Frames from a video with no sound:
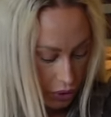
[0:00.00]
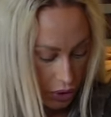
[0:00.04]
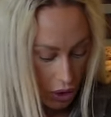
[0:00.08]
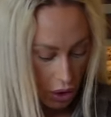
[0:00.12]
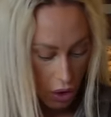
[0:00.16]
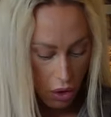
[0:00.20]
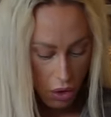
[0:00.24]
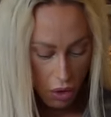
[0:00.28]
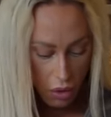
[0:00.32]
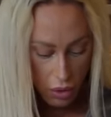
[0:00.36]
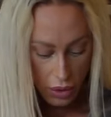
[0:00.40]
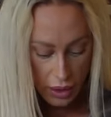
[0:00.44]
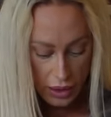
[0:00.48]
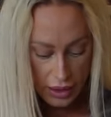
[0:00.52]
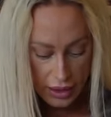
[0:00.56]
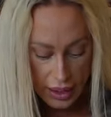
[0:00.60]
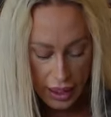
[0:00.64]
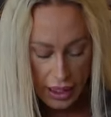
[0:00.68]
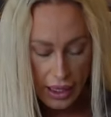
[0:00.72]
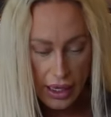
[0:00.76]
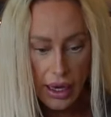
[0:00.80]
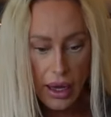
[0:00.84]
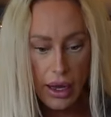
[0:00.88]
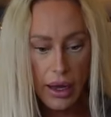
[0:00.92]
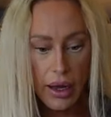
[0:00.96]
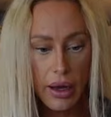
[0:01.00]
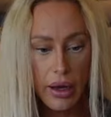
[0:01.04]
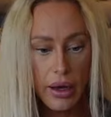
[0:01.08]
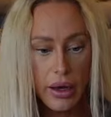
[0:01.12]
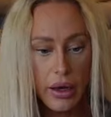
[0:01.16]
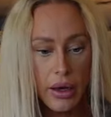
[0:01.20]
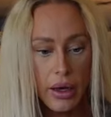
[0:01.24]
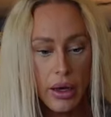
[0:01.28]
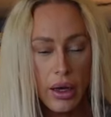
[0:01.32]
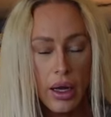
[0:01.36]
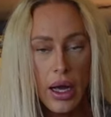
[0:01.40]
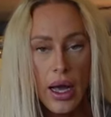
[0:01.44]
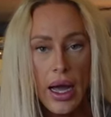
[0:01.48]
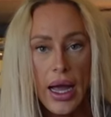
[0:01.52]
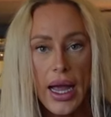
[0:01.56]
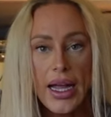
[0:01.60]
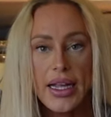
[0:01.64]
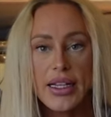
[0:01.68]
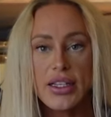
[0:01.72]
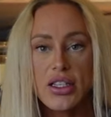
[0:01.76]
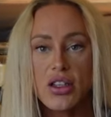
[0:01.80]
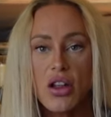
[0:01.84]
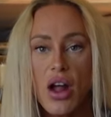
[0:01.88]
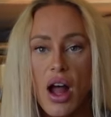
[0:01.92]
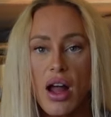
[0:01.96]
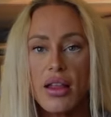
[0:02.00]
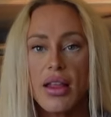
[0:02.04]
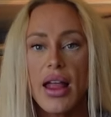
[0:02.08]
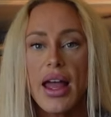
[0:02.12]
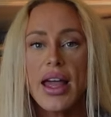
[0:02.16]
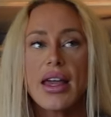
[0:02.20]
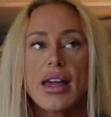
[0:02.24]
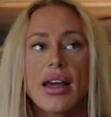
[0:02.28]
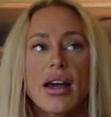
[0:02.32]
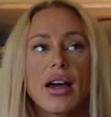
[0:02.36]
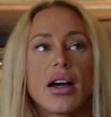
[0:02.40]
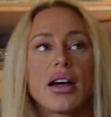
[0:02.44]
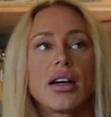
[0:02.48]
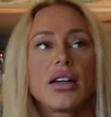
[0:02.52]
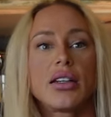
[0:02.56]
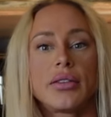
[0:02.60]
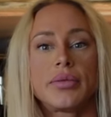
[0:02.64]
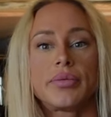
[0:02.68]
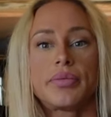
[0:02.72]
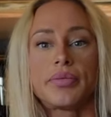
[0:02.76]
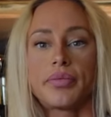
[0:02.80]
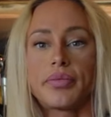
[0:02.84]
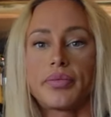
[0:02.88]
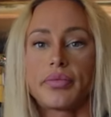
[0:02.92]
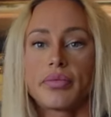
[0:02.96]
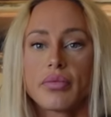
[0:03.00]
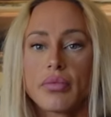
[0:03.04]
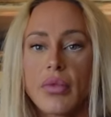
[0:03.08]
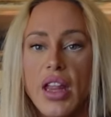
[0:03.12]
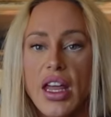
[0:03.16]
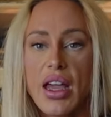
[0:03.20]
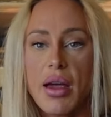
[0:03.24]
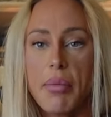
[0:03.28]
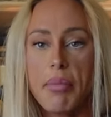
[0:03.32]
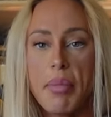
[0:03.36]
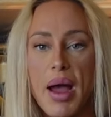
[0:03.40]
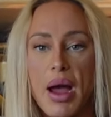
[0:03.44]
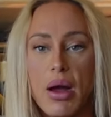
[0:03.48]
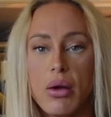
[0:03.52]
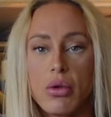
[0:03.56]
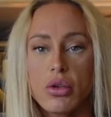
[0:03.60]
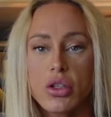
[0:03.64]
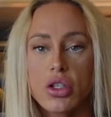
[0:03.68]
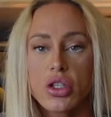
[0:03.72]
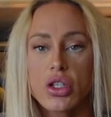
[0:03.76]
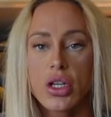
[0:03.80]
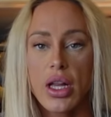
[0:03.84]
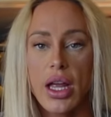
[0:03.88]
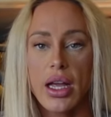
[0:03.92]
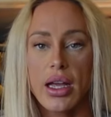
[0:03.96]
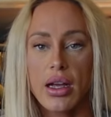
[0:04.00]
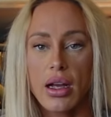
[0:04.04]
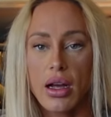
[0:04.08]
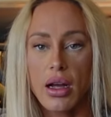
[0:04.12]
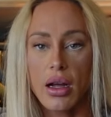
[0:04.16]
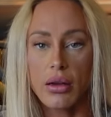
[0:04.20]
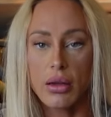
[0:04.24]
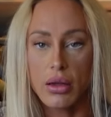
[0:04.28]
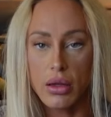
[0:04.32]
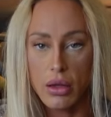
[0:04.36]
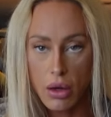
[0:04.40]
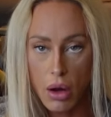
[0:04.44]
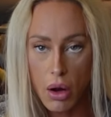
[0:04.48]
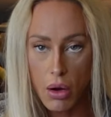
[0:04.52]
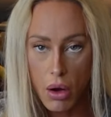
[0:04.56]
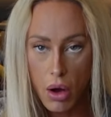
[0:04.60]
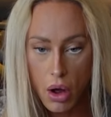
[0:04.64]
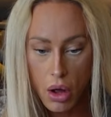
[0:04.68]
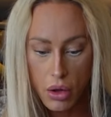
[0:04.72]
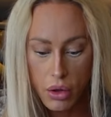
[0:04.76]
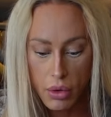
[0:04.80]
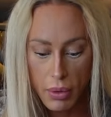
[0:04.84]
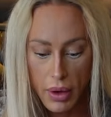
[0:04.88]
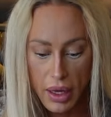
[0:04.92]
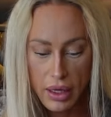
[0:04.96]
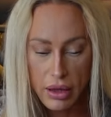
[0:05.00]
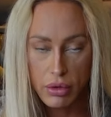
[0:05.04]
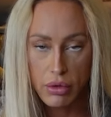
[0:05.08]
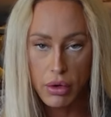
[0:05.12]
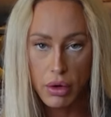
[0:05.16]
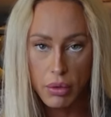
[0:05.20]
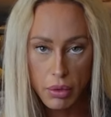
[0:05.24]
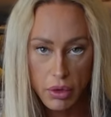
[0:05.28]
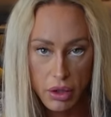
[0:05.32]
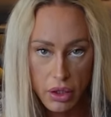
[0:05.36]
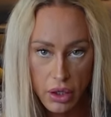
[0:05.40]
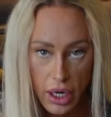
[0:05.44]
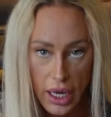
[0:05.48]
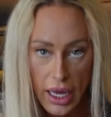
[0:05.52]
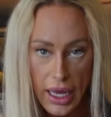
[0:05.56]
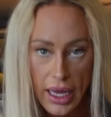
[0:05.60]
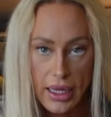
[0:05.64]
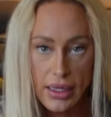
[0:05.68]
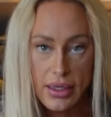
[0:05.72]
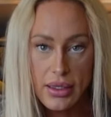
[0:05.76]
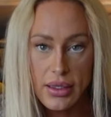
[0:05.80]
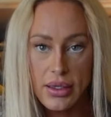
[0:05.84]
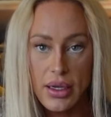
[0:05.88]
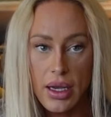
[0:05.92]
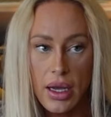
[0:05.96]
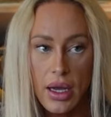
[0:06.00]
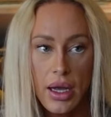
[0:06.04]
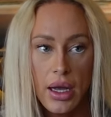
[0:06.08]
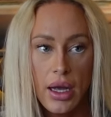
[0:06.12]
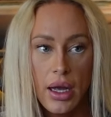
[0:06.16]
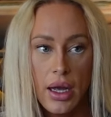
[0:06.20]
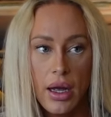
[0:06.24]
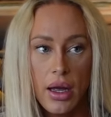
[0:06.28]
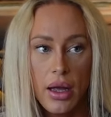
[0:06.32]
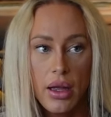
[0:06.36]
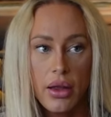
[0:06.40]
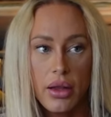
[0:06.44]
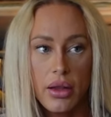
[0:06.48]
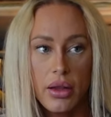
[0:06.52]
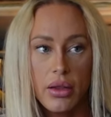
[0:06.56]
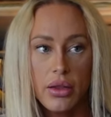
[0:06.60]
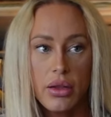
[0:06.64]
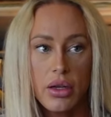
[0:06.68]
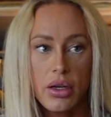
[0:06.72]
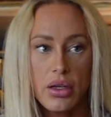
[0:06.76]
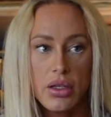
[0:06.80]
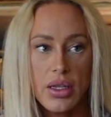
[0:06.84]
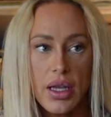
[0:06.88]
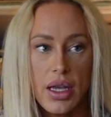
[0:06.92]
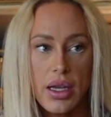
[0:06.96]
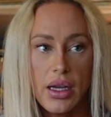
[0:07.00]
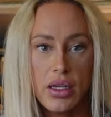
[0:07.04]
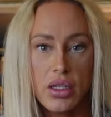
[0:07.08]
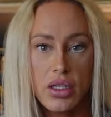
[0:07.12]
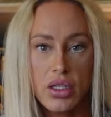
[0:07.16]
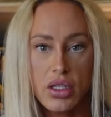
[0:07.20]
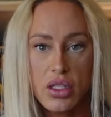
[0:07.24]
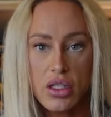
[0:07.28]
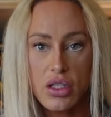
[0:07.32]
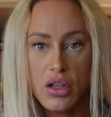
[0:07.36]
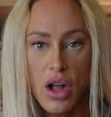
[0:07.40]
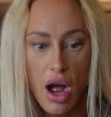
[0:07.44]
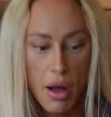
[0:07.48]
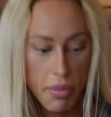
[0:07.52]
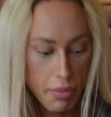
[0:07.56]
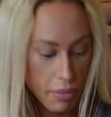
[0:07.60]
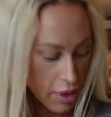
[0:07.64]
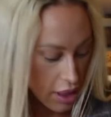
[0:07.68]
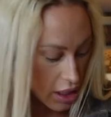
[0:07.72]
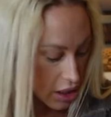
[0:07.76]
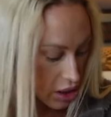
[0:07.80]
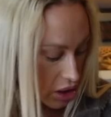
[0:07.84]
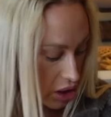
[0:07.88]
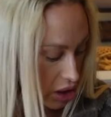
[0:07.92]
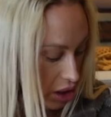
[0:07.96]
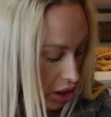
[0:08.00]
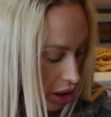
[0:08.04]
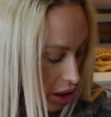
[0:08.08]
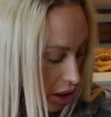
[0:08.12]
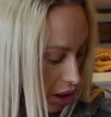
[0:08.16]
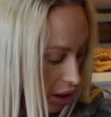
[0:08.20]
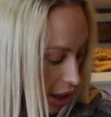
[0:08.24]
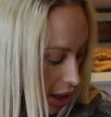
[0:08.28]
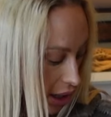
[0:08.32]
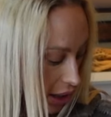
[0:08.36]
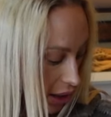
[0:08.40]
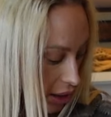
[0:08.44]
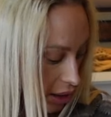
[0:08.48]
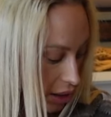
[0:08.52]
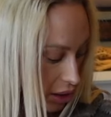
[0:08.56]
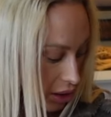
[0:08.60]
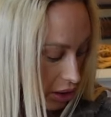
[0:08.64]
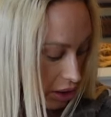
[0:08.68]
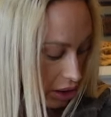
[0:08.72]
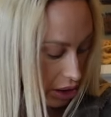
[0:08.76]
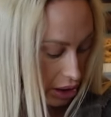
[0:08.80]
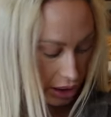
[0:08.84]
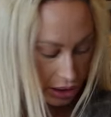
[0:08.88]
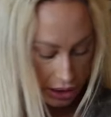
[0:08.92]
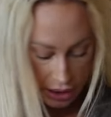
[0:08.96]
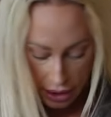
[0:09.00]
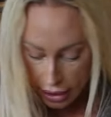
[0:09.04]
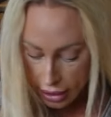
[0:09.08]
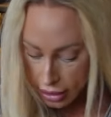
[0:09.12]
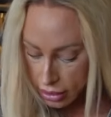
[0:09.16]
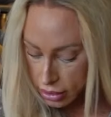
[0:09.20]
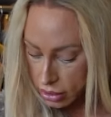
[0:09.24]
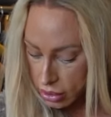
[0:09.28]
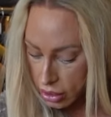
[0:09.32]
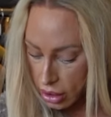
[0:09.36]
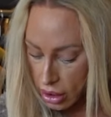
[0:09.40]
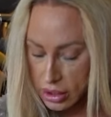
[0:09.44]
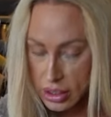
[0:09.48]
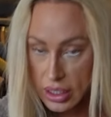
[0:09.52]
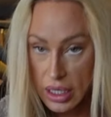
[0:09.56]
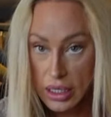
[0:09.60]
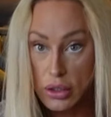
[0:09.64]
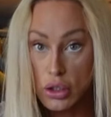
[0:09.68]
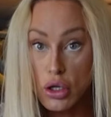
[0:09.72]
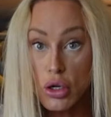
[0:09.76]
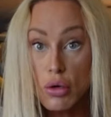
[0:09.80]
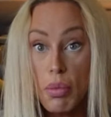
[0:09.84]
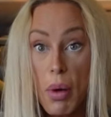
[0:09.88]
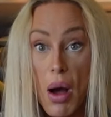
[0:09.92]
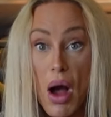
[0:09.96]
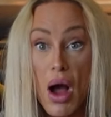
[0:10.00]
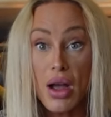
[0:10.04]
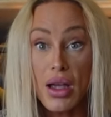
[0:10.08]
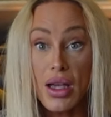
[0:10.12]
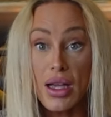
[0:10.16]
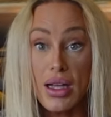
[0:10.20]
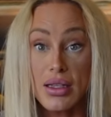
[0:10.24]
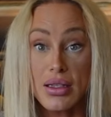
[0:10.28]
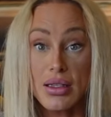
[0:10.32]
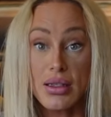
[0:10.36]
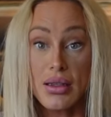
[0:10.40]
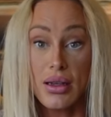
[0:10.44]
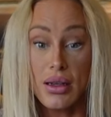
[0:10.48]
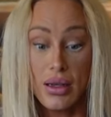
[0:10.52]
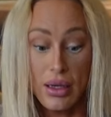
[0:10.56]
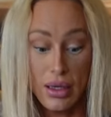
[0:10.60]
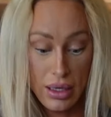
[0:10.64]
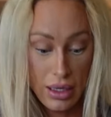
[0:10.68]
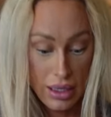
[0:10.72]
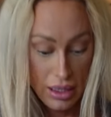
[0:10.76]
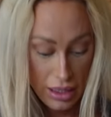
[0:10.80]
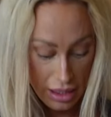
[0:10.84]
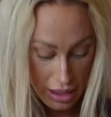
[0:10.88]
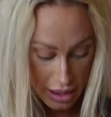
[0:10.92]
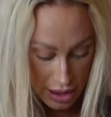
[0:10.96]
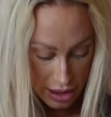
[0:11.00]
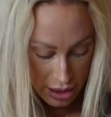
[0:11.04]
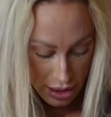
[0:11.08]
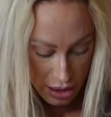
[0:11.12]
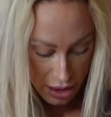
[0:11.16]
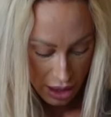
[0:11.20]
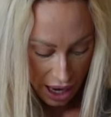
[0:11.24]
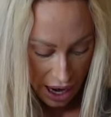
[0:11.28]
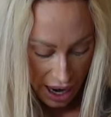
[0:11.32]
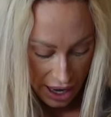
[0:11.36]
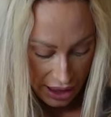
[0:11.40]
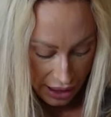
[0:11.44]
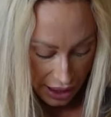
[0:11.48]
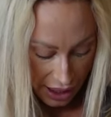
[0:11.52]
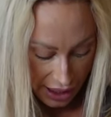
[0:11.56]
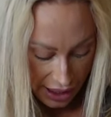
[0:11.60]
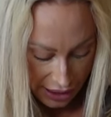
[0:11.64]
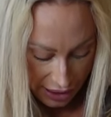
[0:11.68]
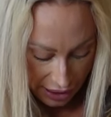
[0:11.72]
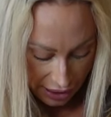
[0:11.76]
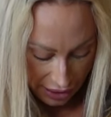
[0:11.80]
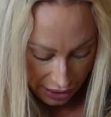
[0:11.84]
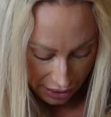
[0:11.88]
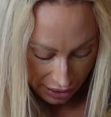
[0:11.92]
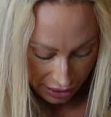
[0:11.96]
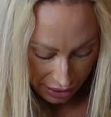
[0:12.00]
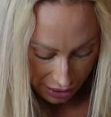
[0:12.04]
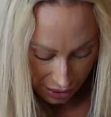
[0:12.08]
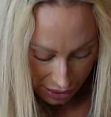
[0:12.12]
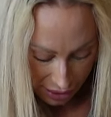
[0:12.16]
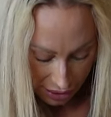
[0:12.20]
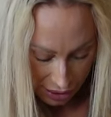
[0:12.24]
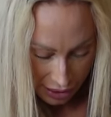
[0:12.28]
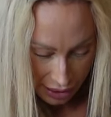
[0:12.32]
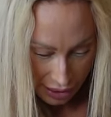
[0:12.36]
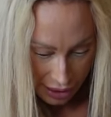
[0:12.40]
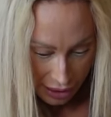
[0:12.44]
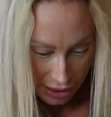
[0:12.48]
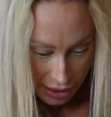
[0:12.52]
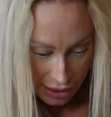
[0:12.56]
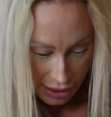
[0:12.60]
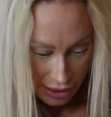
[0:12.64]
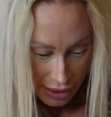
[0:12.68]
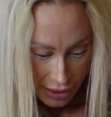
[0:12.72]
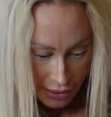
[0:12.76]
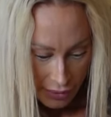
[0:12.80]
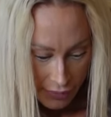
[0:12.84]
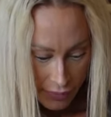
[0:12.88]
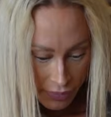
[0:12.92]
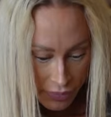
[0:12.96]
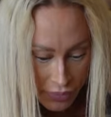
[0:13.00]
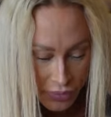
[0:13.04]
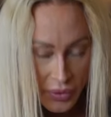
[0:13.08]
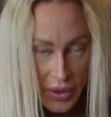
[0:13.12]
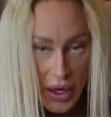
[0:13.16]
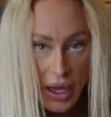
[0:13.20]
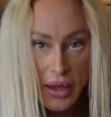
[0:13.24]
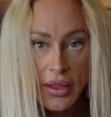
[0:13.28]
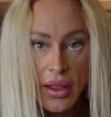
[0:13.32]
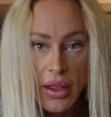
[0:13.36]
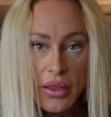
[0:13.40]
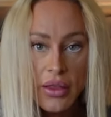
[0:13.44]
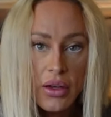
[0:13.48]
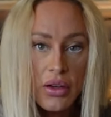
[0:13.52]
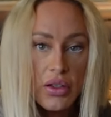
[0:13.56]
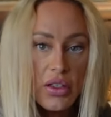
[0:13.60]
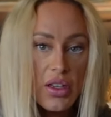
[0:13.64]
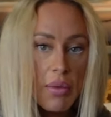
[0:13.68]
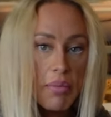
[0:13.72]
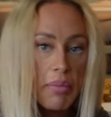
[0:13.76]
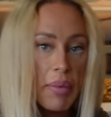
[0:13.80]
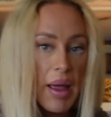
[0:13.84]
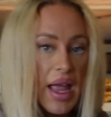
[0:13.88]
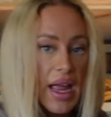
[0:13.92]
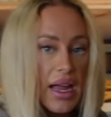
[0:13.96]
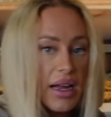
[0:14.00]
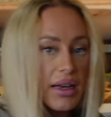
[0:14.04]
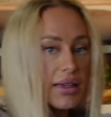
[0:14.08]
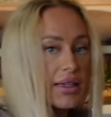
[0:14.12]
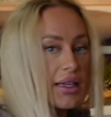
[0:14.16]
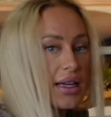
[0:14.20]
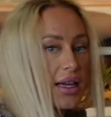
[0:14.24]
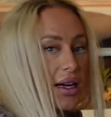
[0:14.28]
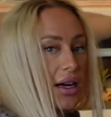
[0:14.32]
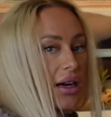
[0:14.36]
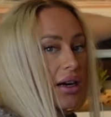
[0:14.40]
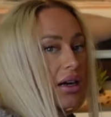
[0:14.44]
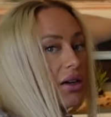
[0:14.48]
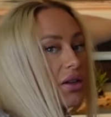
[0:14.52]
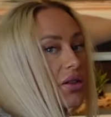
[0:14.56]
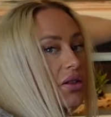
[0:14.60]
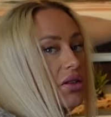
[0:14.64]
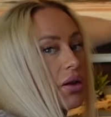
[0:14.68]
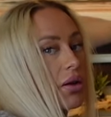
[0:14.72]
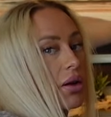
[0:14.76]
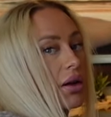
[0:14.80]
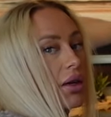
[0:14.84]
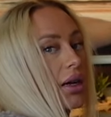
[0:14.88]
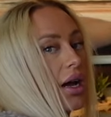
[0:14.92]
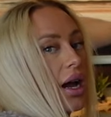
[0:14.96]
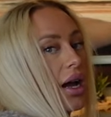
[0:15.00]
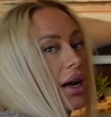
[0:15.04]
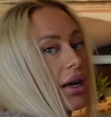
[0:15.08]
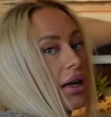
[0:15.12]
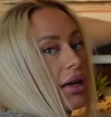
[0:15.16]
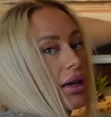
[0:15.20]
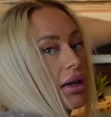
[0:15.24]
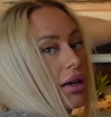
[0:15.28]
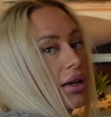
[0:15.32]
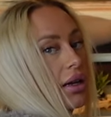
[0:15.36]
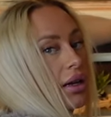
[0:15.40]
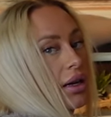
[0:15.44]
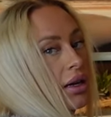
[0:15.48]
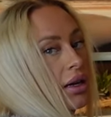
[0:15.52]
Oh, it's like a, it's not like a, like a pouch, like, a, all the way through with your hands. There's, like, a stoppage. Like, there, it's like two pockets. I like it. And then there's a band here, so it kind of